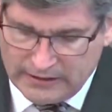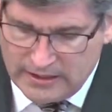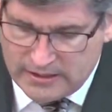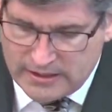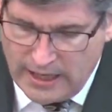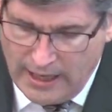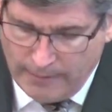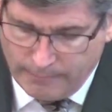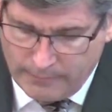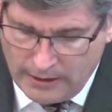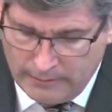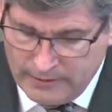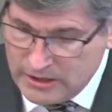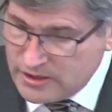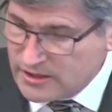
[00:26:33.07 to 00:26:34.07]
this up. I
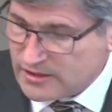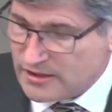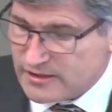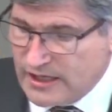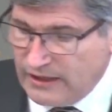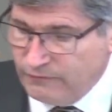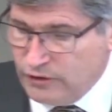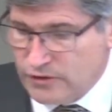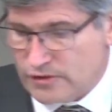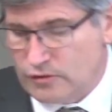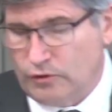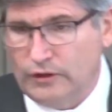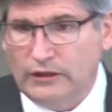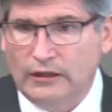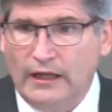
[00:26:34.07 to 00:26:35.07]
mean, just as I've used
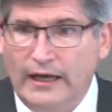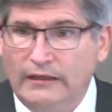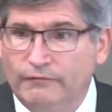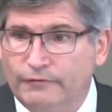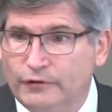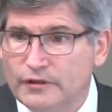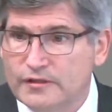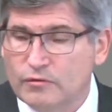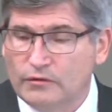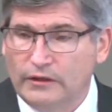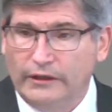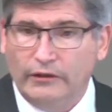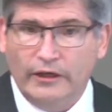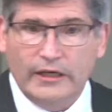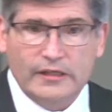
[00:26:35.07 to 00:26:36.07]
Gordon Lightfoot's
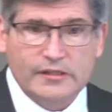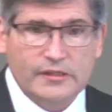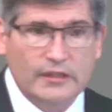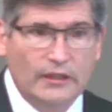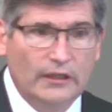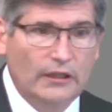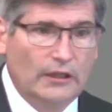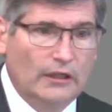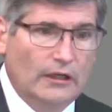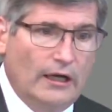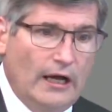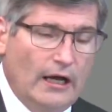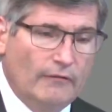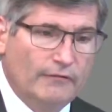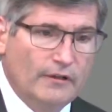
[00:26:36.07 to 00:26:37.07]
lyrics
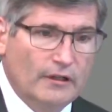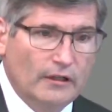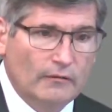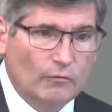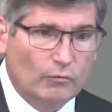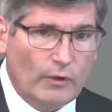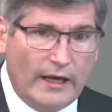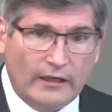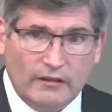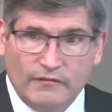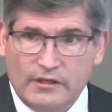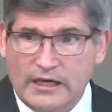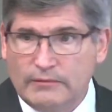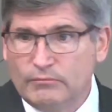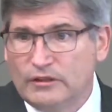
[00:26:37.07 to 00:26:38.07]
of the wreck of
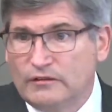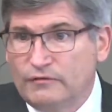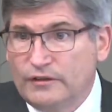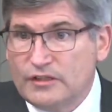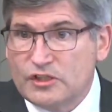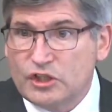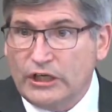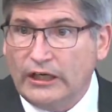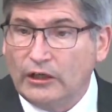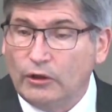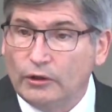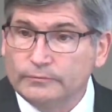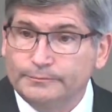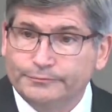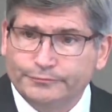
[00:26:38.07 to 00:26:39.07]
the Edmund
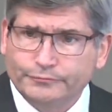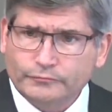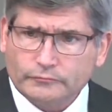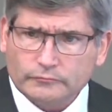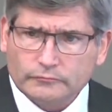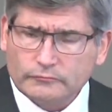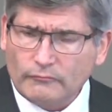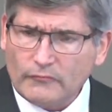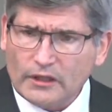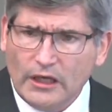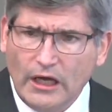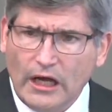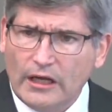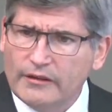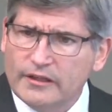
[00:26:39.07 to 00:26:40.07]
Fitzgerald,
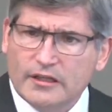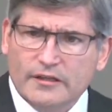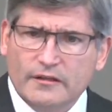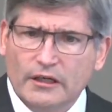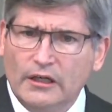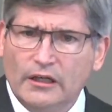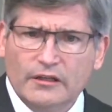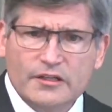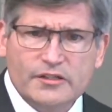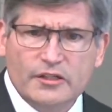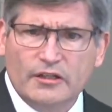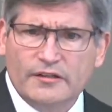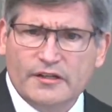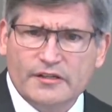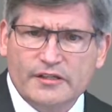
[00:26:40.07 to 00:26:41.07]
uh, the,
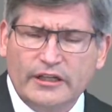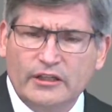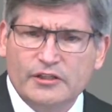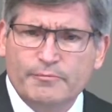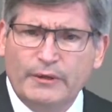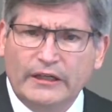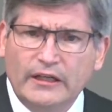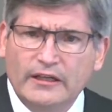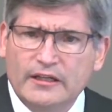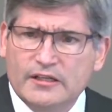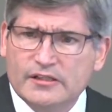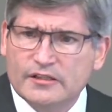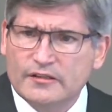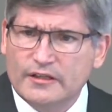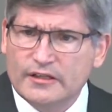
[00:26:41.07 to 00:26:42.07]
the, the singer's picking
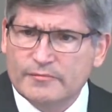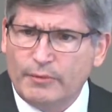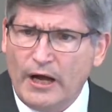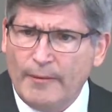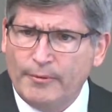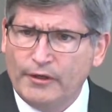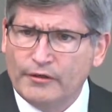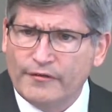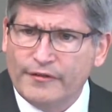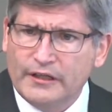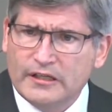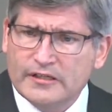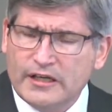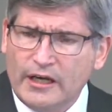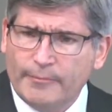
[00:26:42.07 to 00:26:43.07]
these, these popular
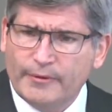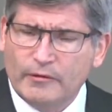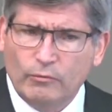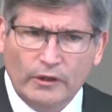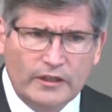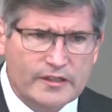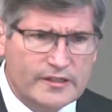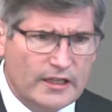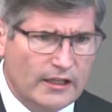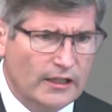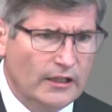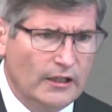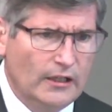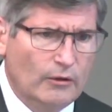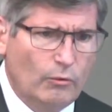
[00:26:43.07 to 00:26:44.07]
things up. And what is he,
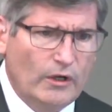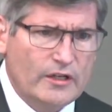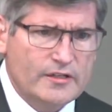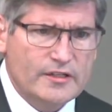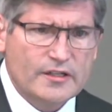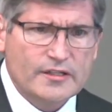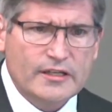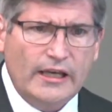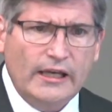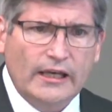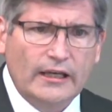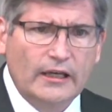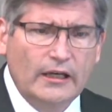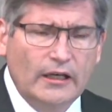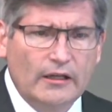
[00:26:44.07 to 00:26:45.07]
what is he
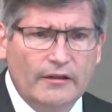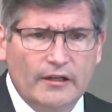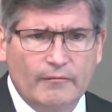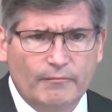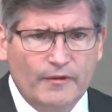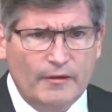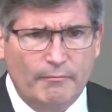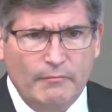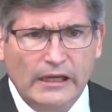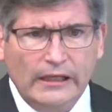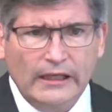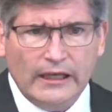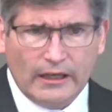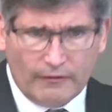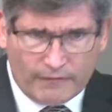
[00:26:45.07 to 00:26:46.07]
saying? The, the
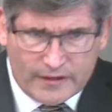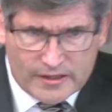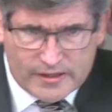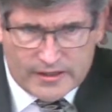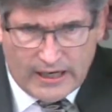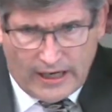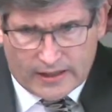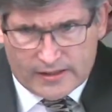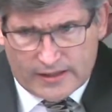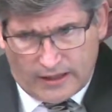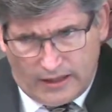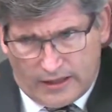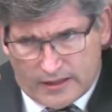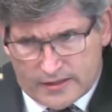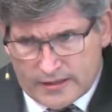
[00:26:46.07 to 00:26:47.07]
meaning of this text
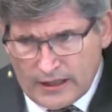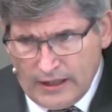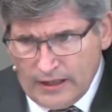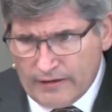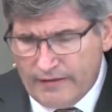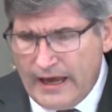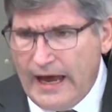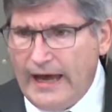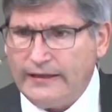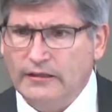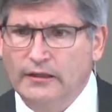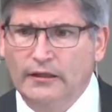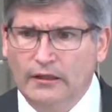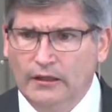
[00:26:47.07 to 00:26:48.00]
is that